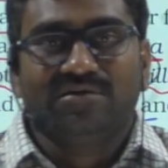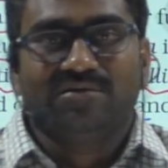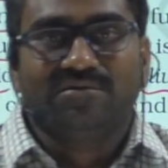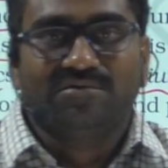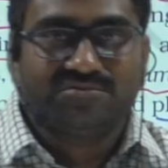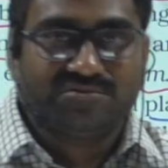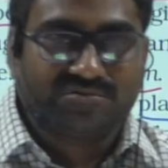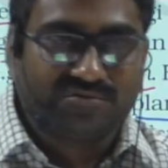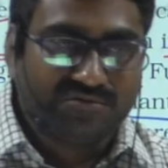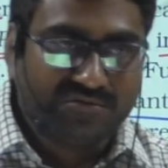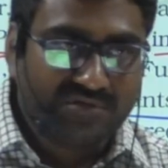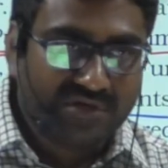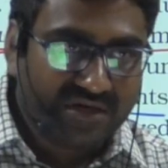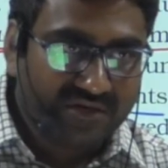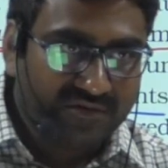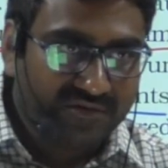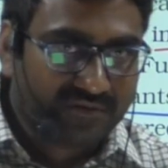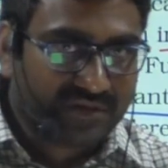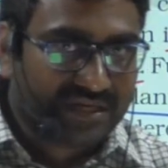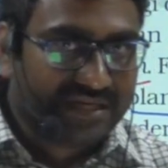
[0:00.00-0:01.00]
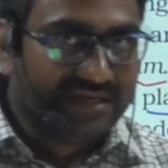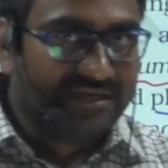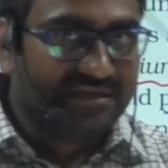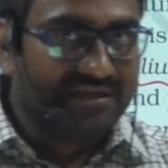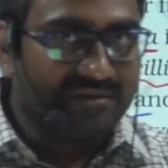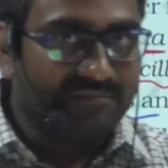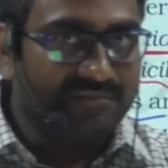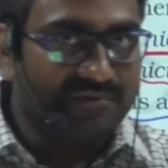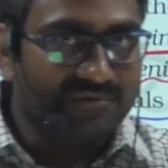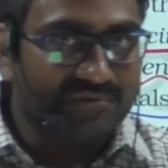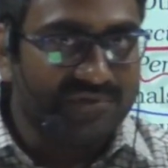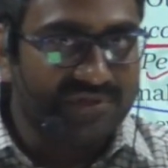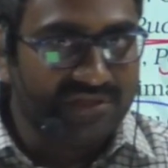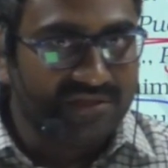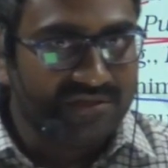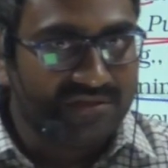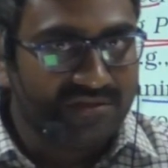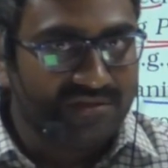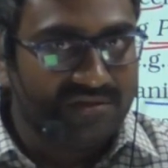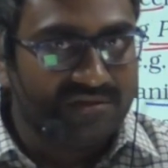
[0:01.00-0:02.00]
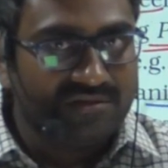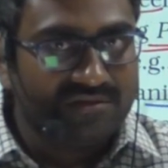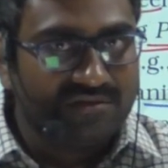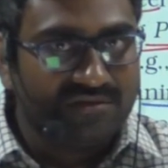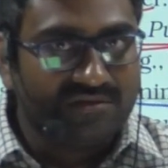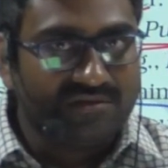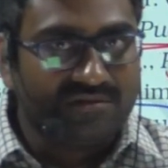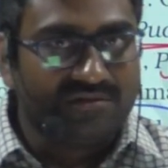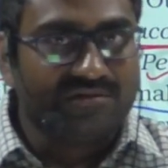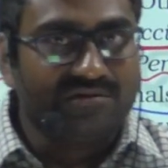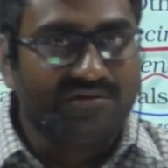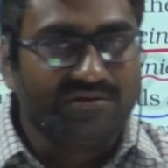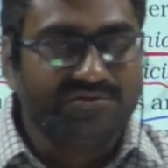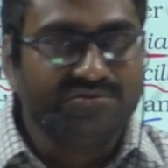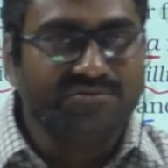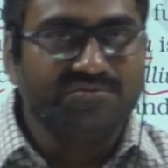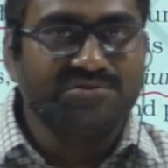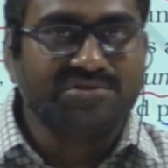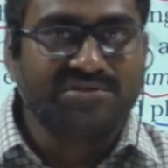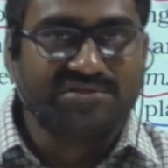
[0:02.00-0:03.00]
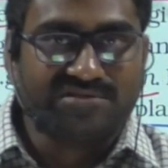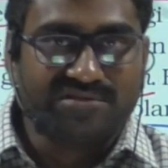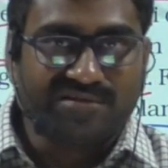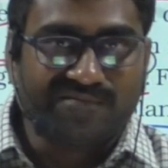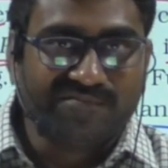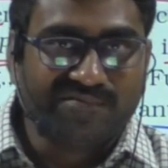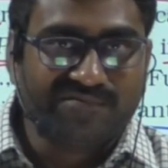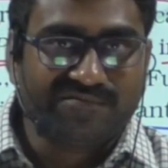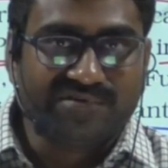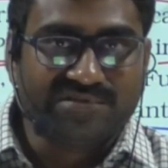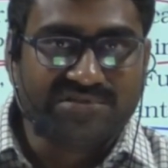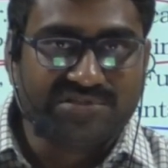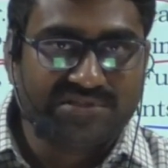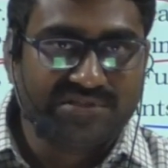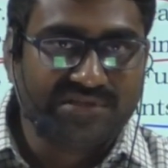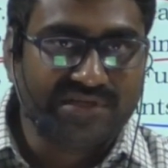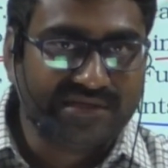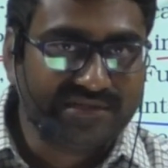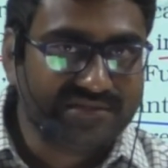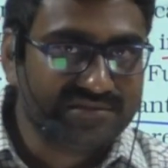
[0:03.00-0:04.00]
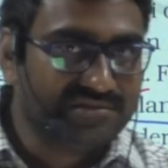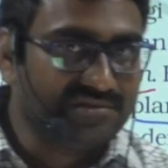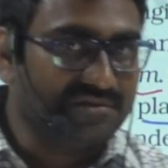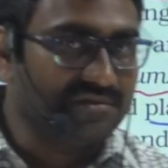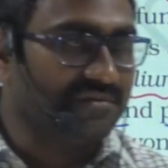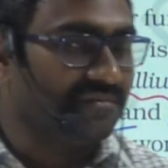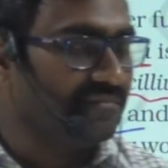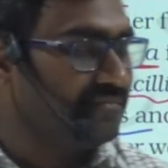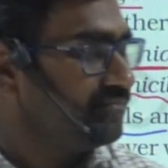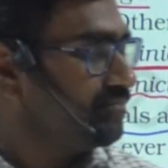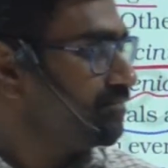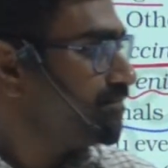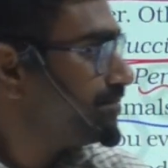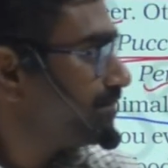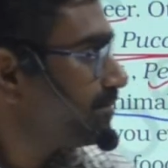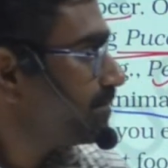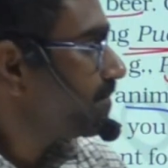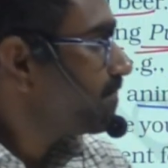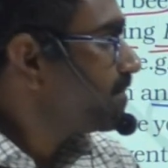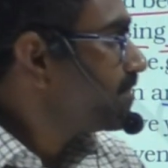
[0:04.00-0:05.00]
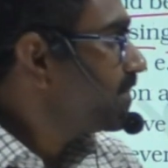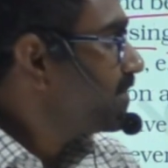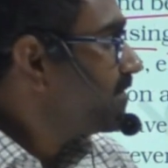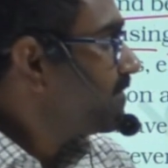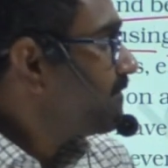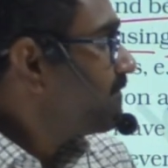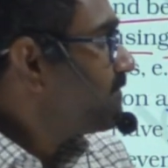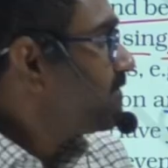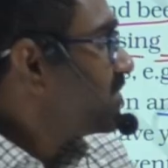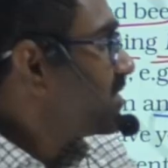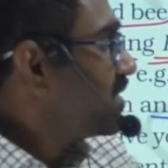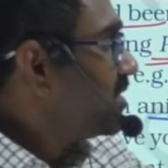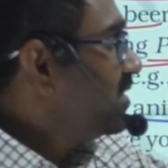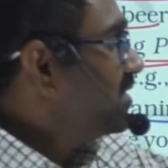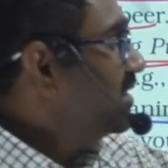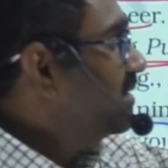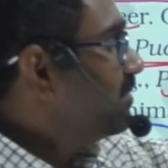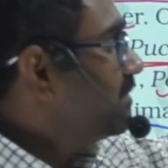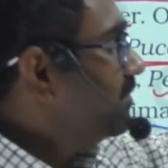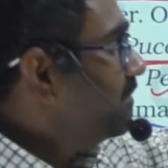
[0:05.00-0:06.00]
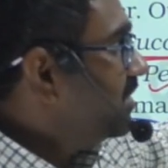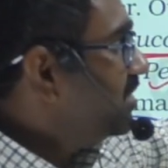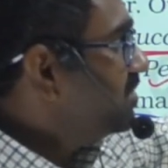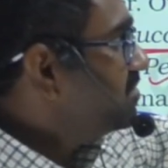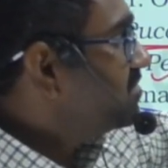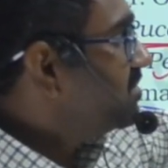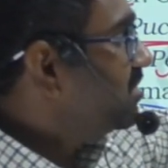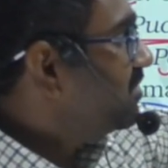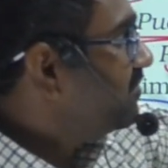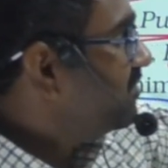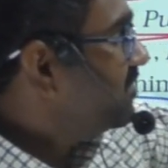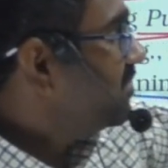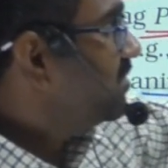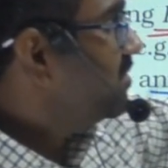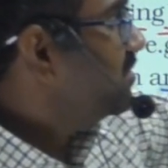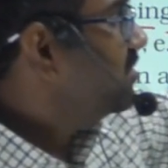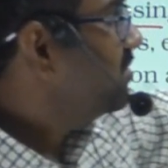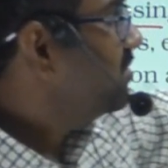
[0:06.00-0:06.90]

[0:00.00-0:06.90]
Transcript: so you have to write about the uses of the fungi, that is in the preparation of